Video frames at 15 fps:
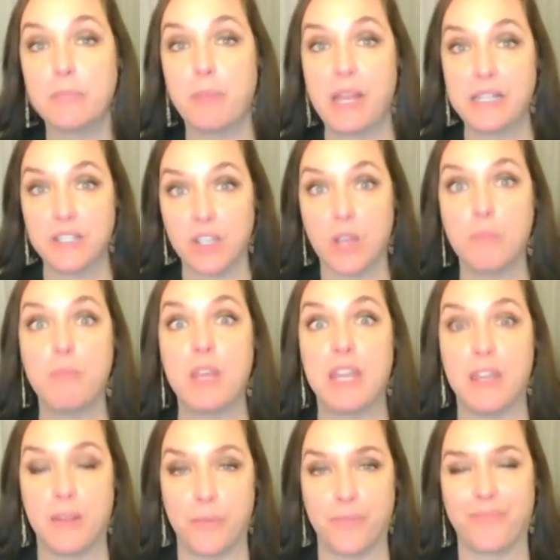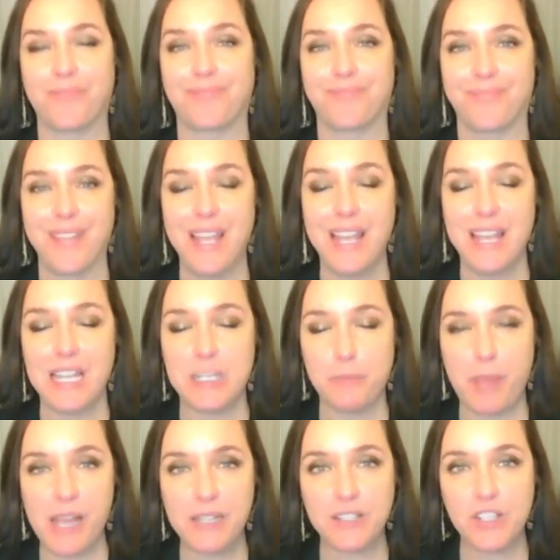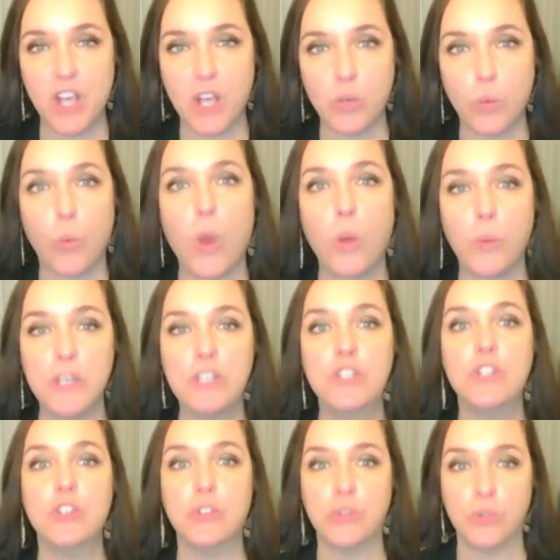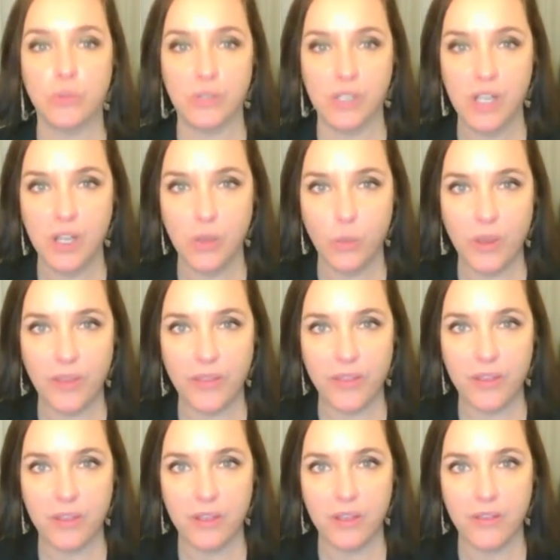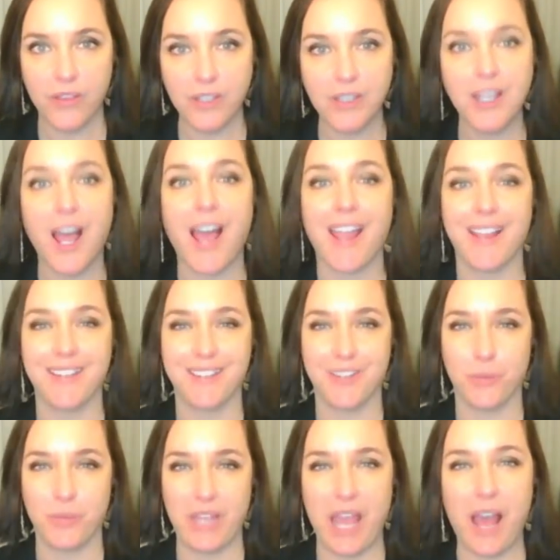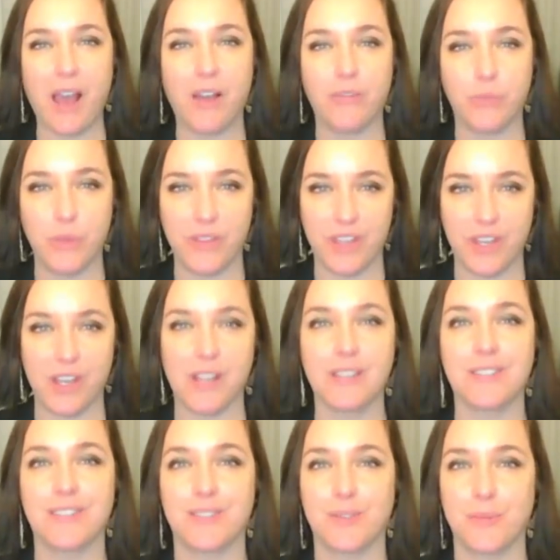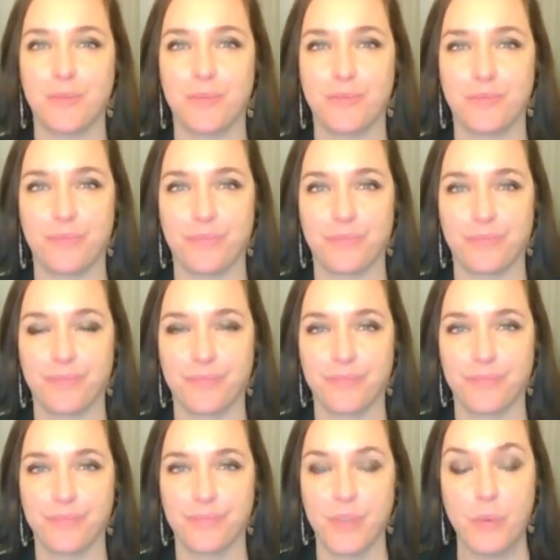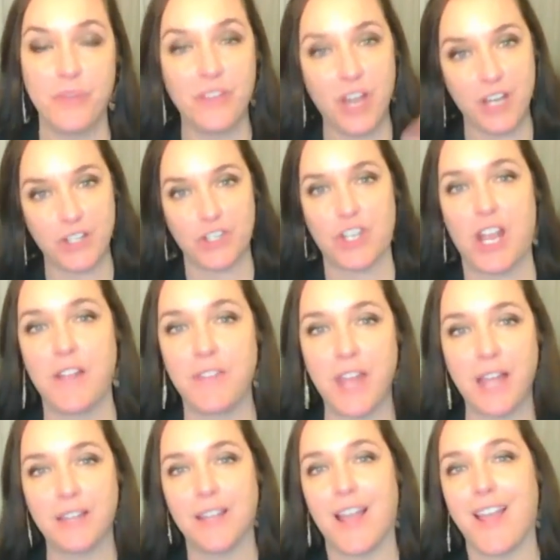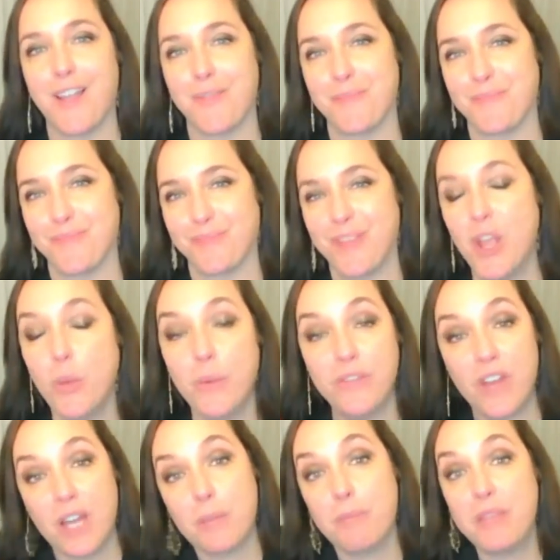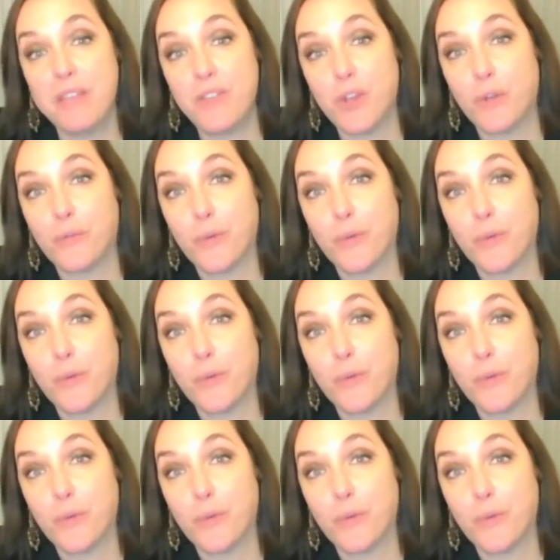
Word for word: It depends on me. It depends on what we do with the light that we have within us. We've got to shine that light. We've got to be